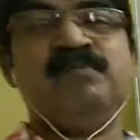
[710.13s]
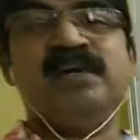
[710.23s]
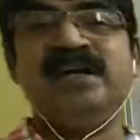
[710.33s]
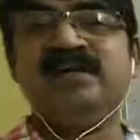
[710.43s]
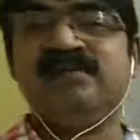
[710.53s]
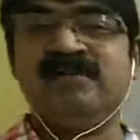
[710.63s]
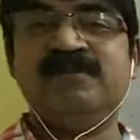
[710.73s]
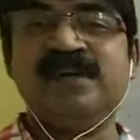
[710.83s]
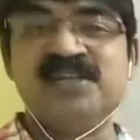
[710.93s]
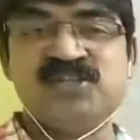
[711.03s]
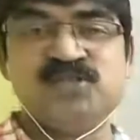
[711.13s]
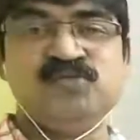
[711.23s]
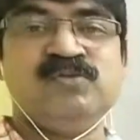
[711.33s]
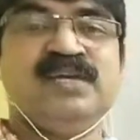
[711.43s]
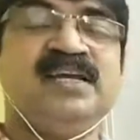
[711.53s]
point of reference to
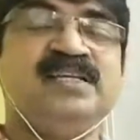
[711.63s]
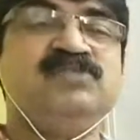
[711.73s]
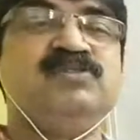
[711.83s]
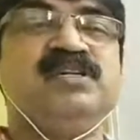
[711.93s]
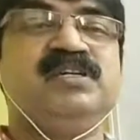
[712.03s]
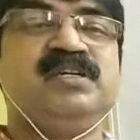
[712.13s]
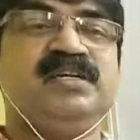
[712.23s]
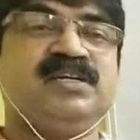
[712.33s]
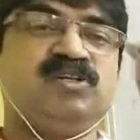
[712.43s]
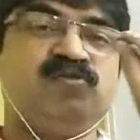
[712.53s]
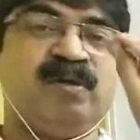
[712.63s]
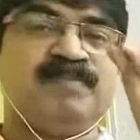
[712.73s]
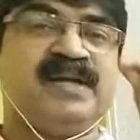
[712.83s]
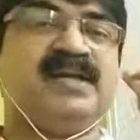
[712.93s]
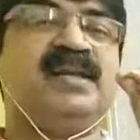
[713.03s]
each, to a
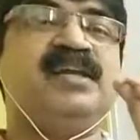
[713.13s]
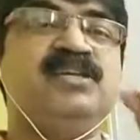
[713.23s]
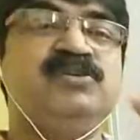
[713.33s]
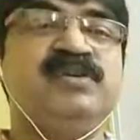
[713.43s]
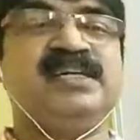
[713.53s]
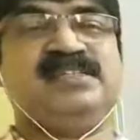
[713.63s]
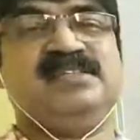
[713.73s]
particular unit,